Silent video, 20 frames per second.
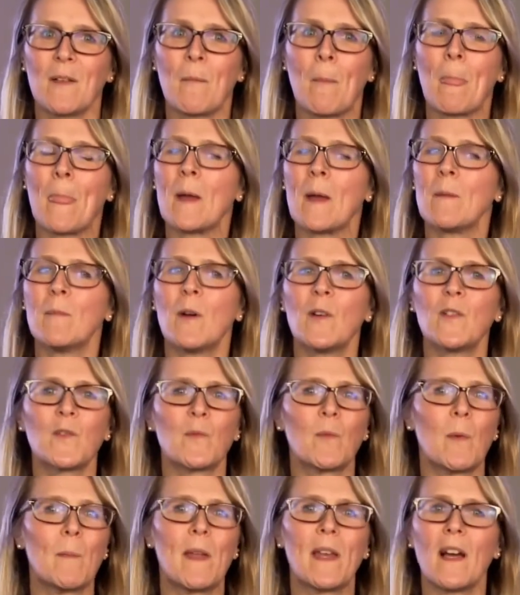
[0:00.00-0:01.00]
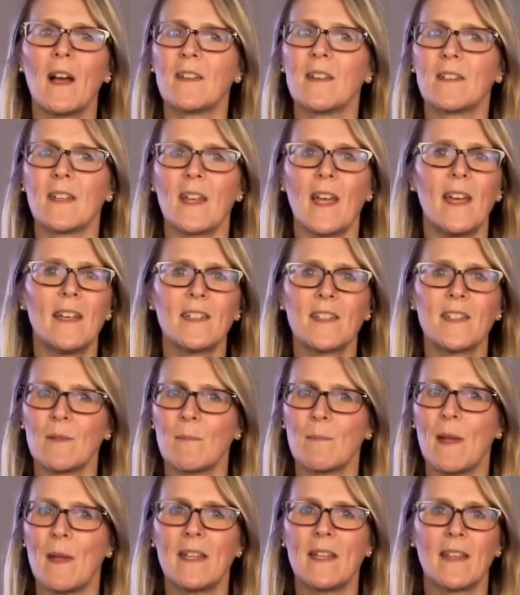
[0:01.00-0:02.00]
Most women
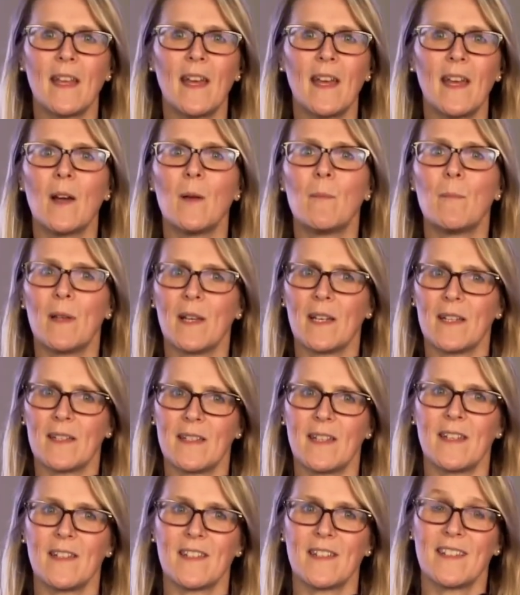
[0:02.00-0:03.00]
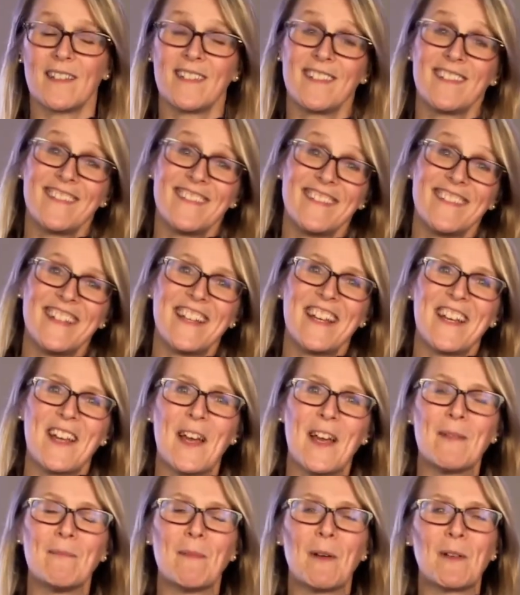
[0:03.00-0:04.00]
underestimate their abilities,
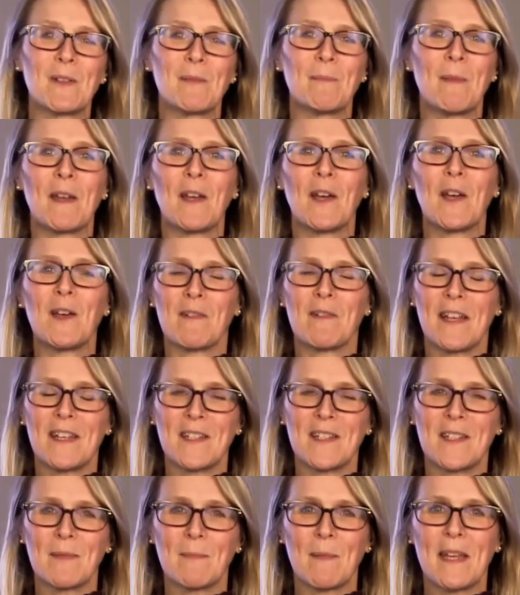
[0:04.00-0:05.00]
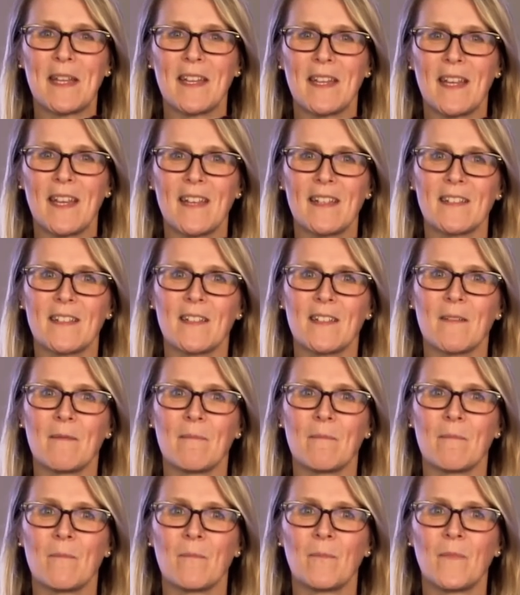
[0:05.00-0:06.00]
and most men overestimate theirs.
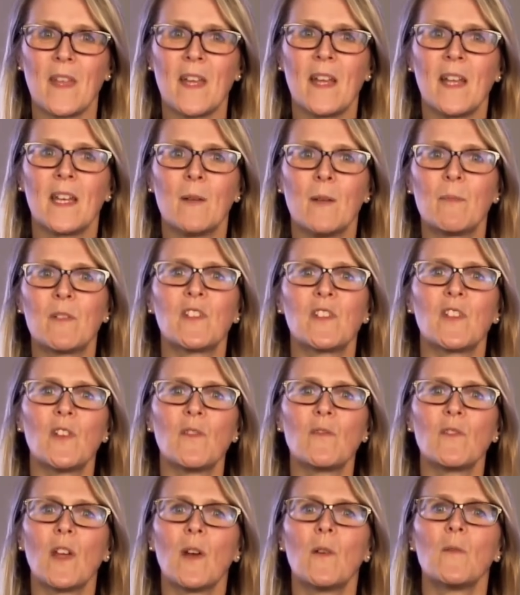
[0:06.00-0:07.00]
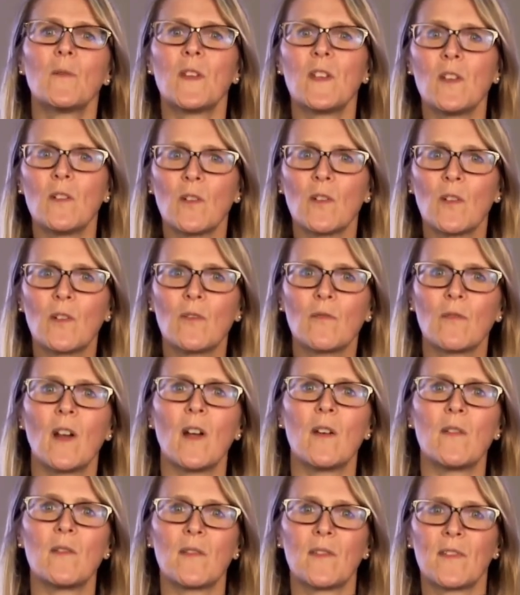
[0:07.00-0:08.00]
Number two, know that your
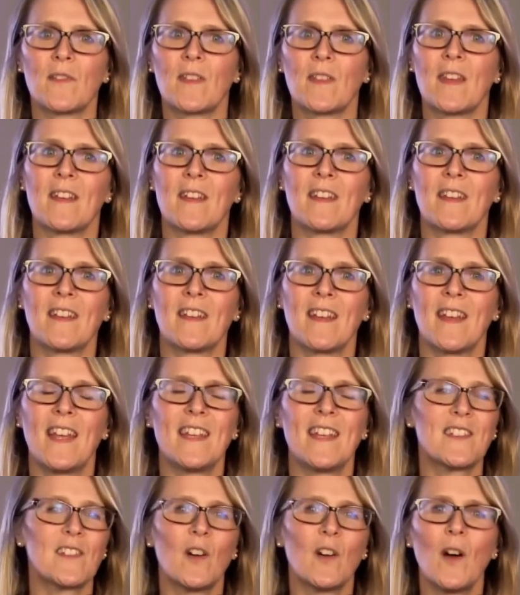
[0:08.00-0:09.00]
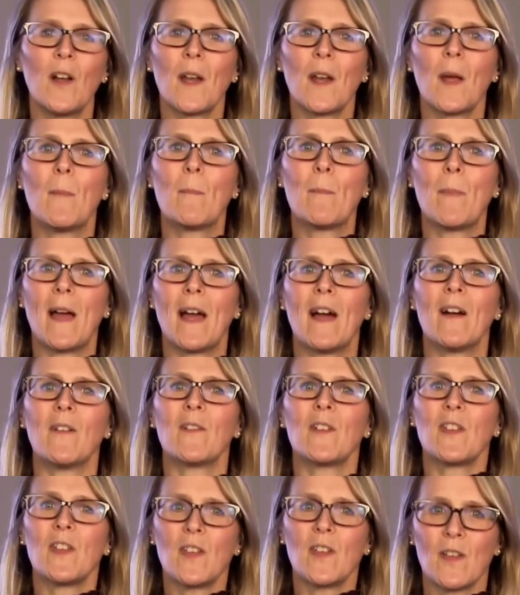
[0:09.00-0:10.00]
growth is not about
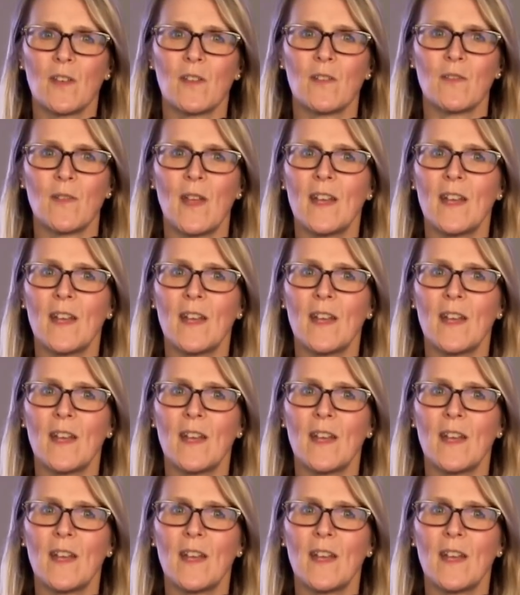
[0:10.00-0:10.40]
you. It's